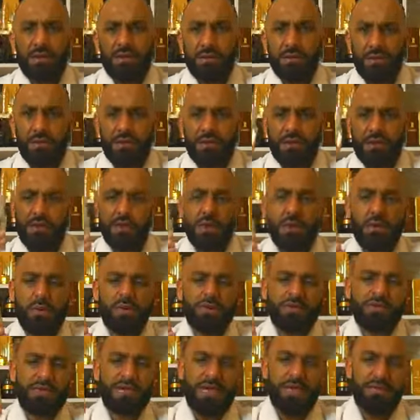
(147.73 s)
Those are the
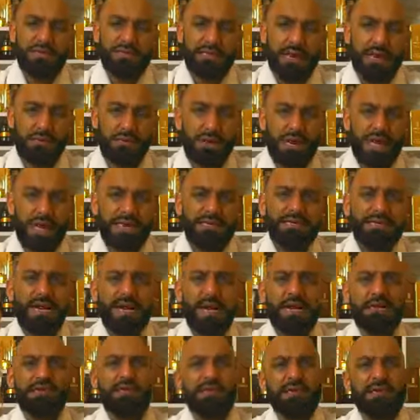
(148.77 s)
notes inside Black
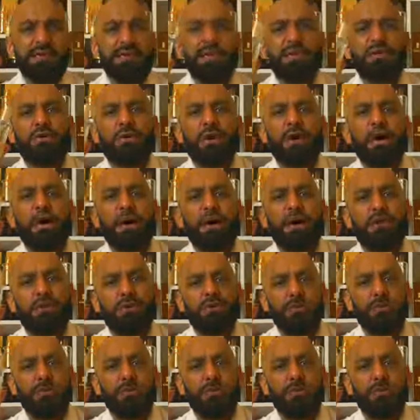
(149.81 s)
Tie. Tuxedo had,